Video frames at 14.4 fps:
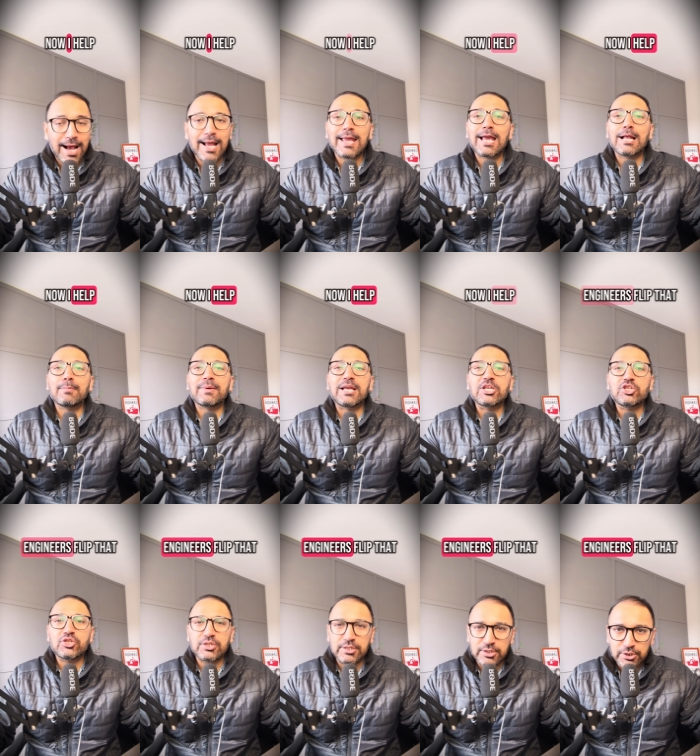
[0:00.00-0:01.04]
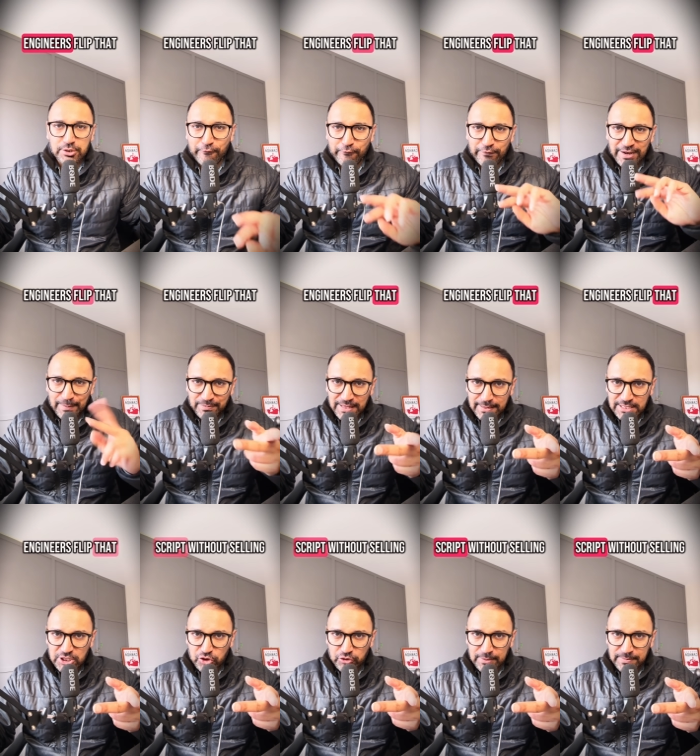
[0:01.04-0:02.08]
I help engineers flip that
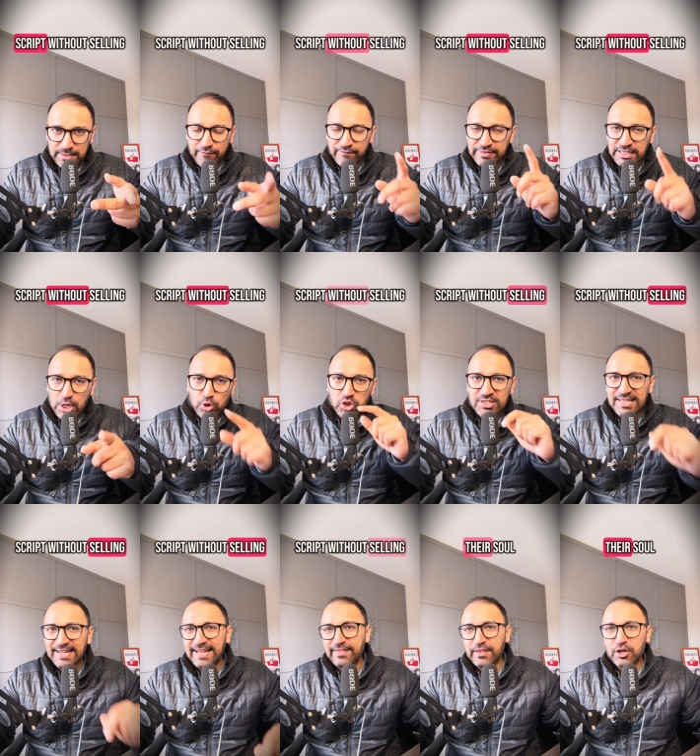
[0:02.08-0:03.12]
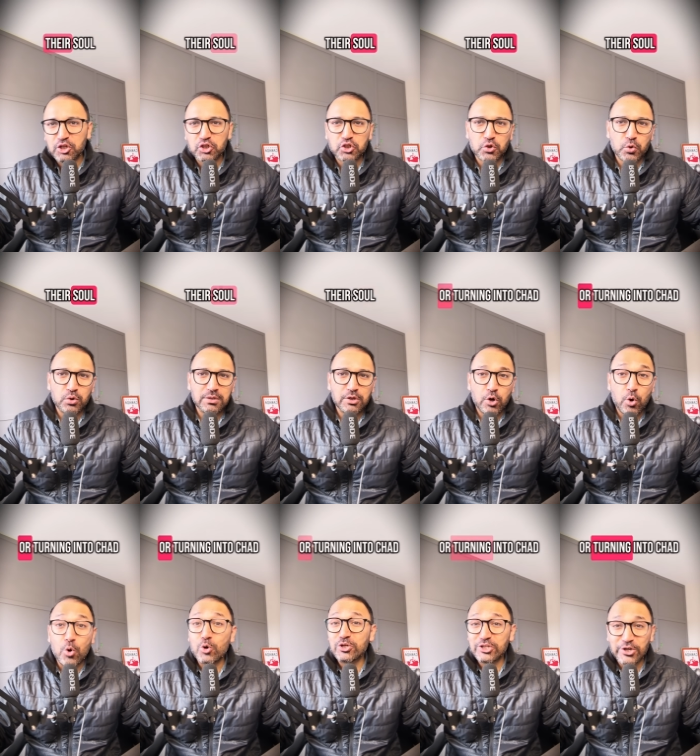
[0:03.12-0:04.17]
script without selling their soul
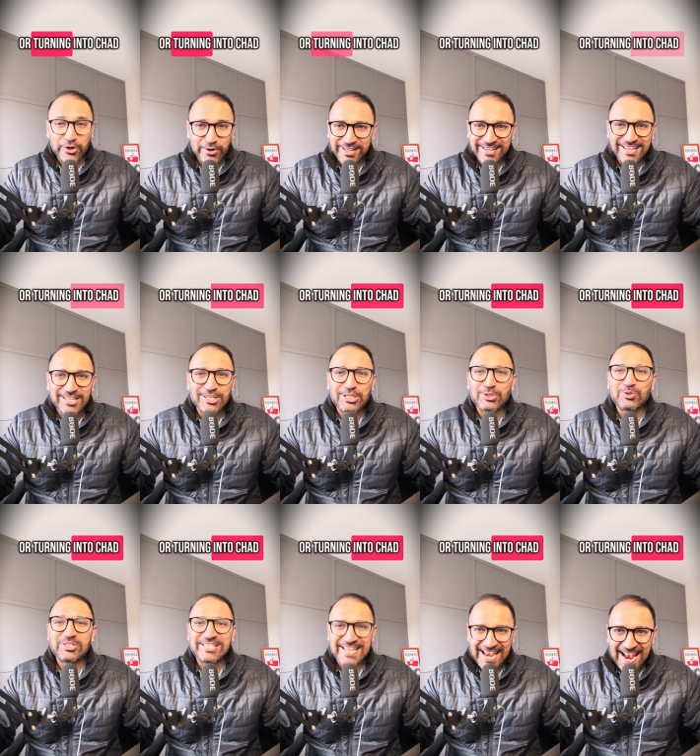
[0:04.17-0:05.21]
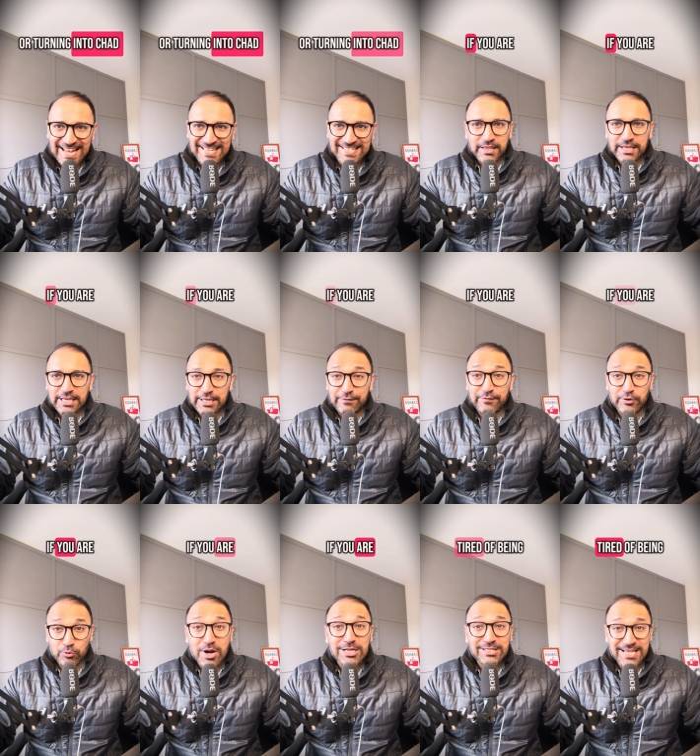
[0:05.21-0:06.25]
or turning into Chad. If
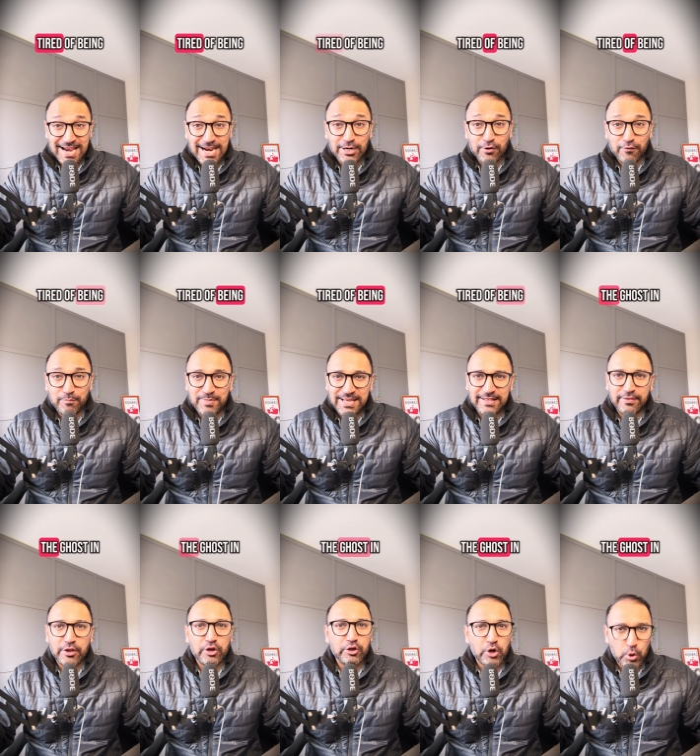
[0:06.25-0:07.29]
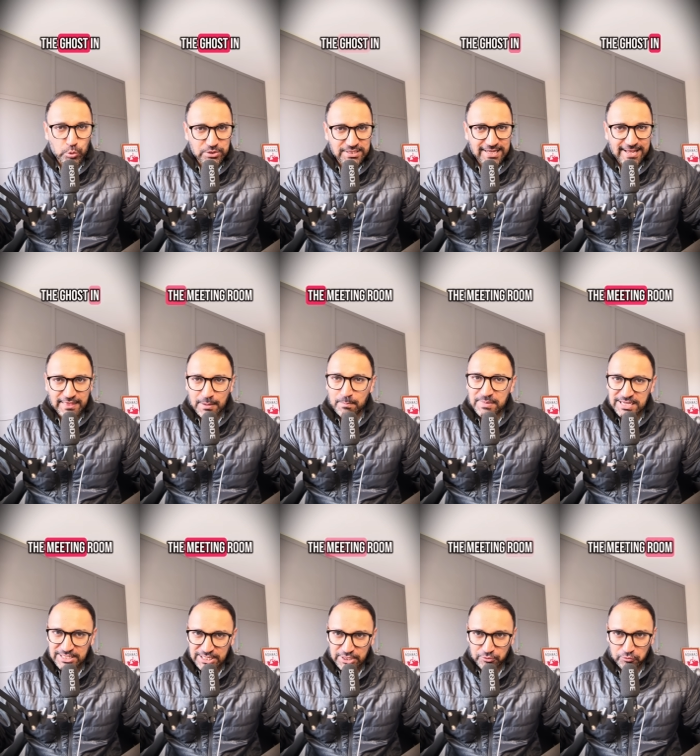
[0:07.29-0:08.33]
you are tired of being the ghost in the meeting